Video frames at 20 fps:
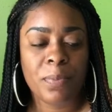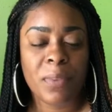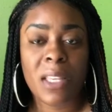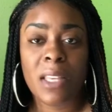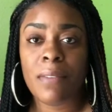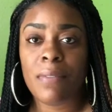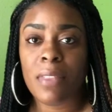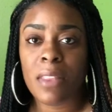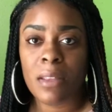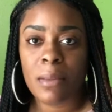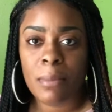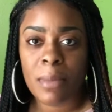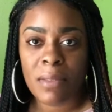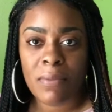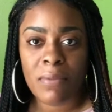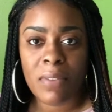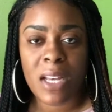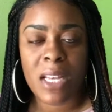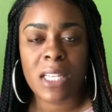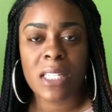give them
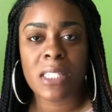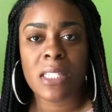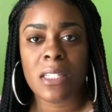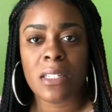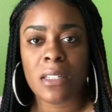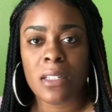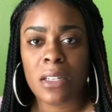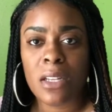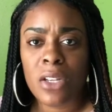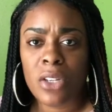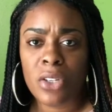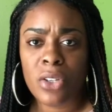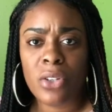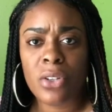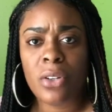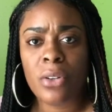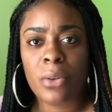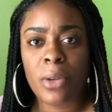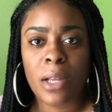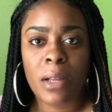advice and,
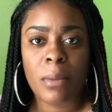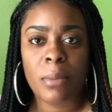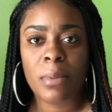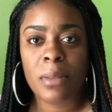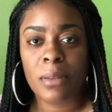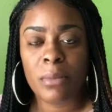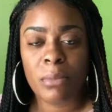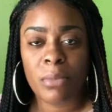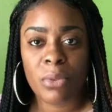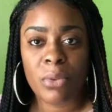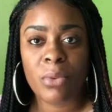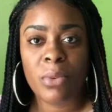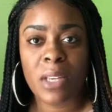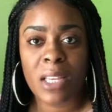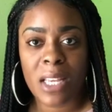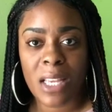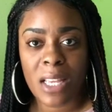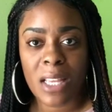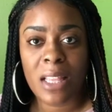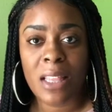help them through
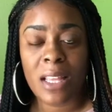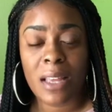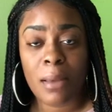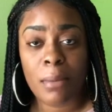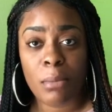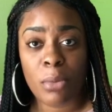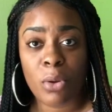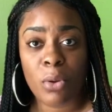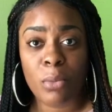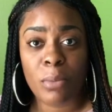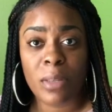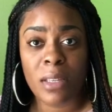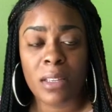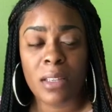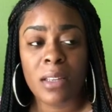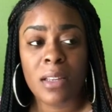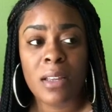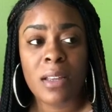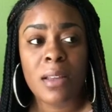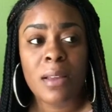it in that moment.
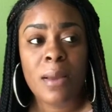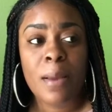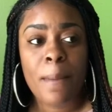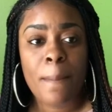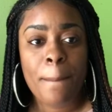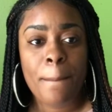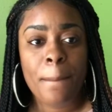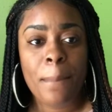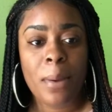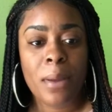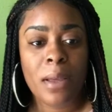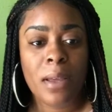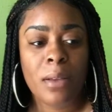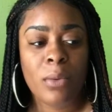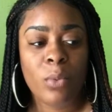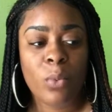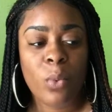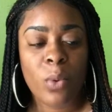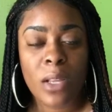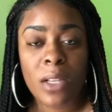
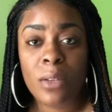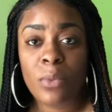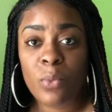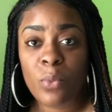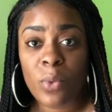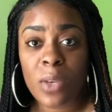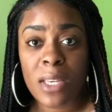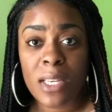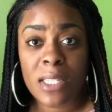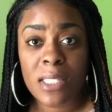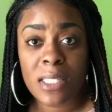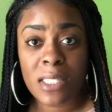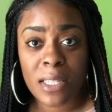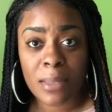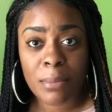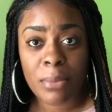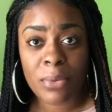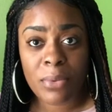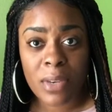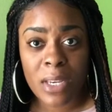But when we
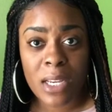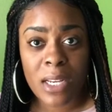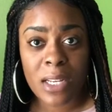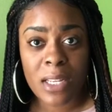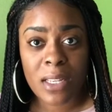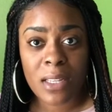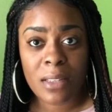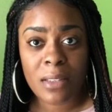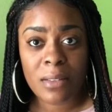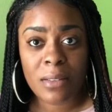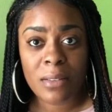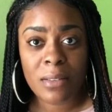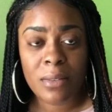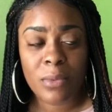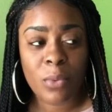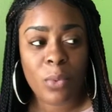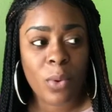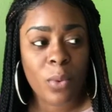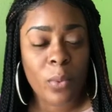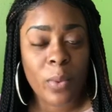separated,
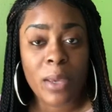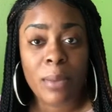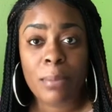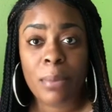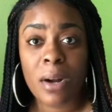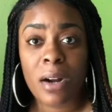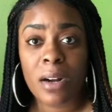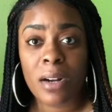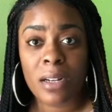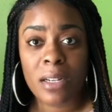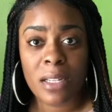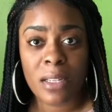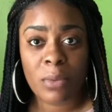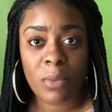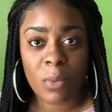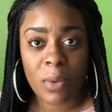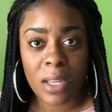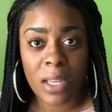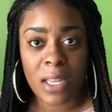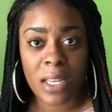when we parted
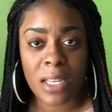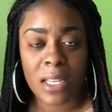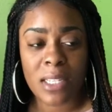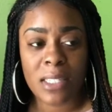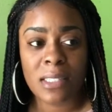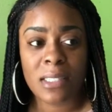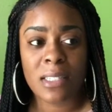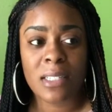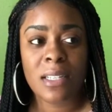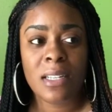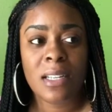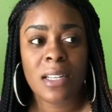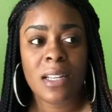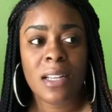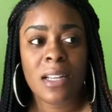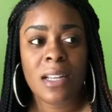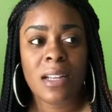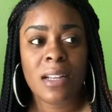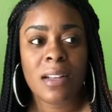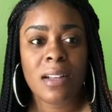ways,
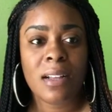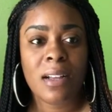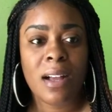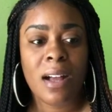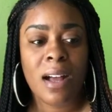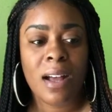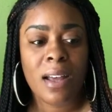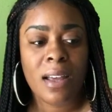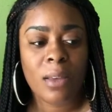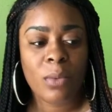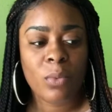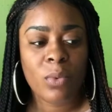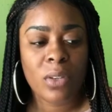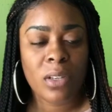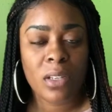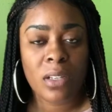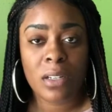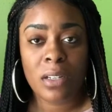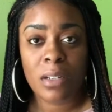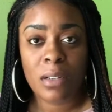I
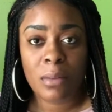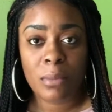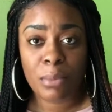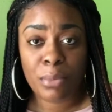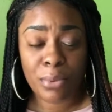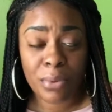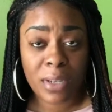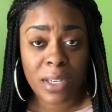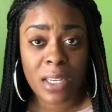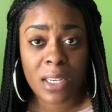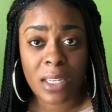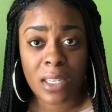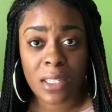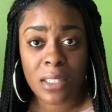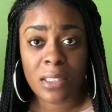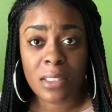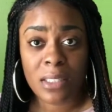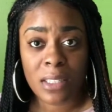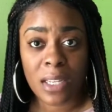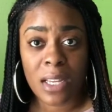would pray
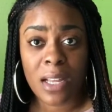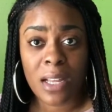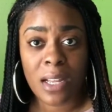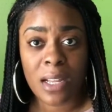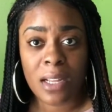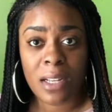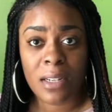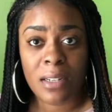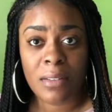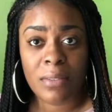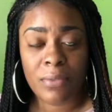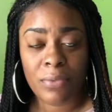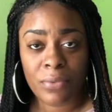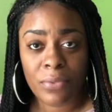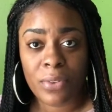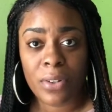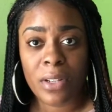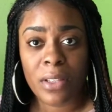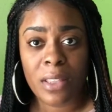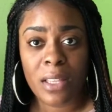to God
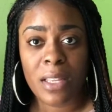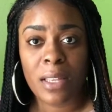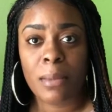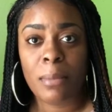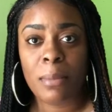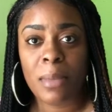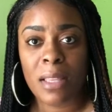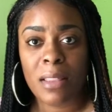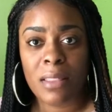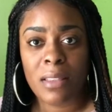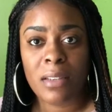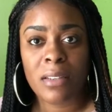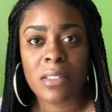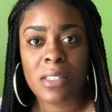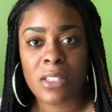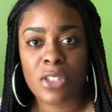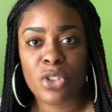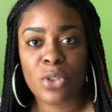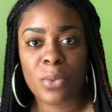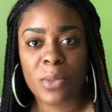for them and their
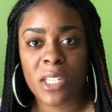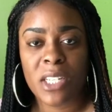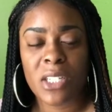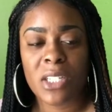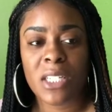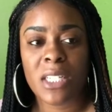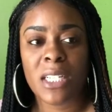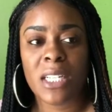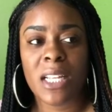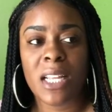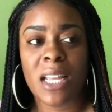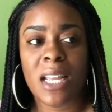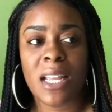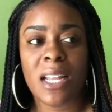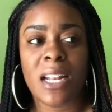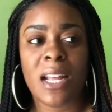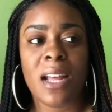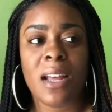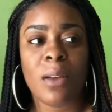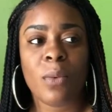situation,
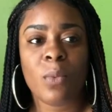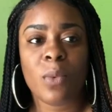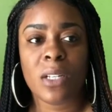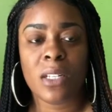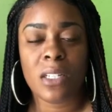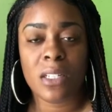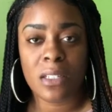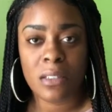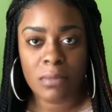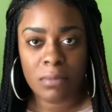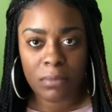and I would